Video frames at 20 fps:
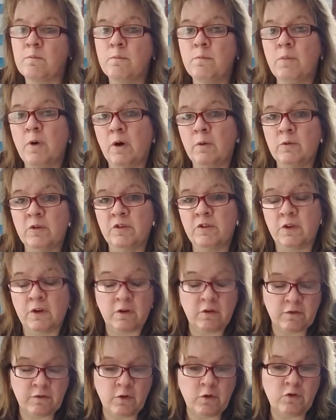publishing a
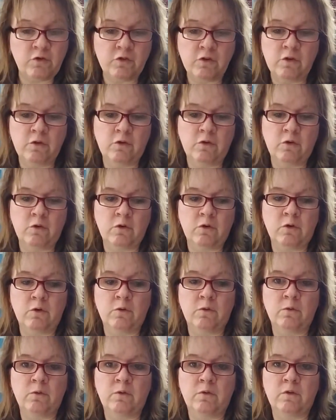devotion
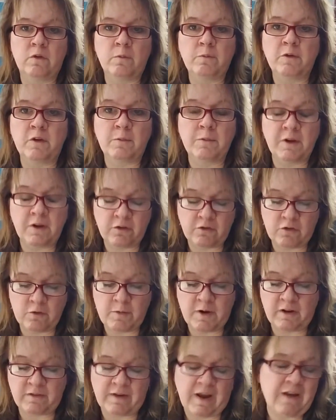or something ministry
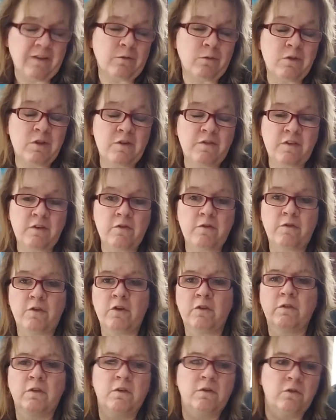based, ask what their favorite
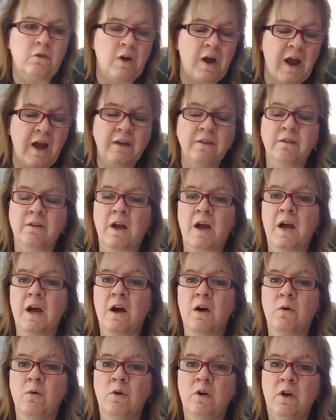verse is, or ask
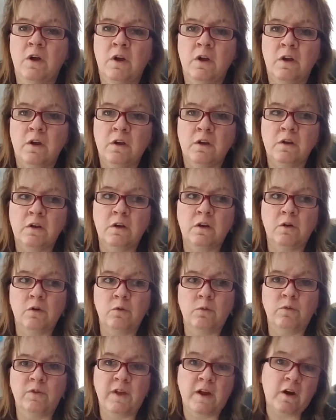how, you
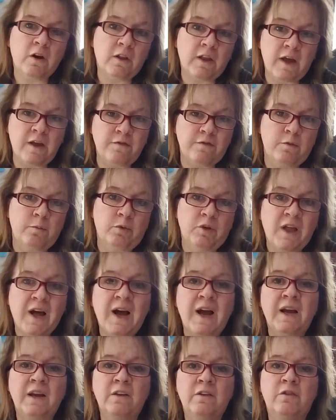know, their life
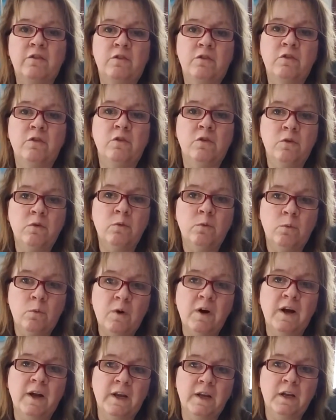applies to
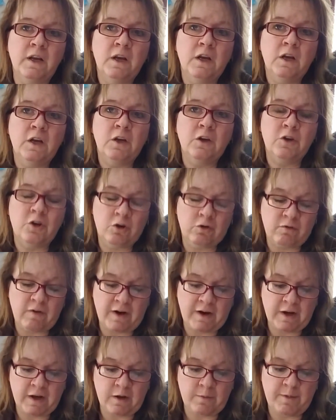what you're
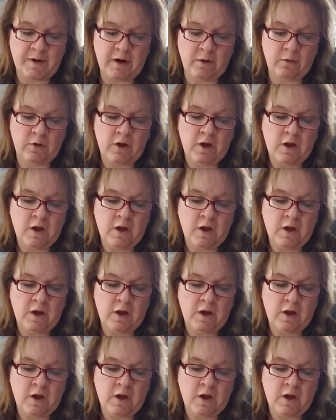writing about.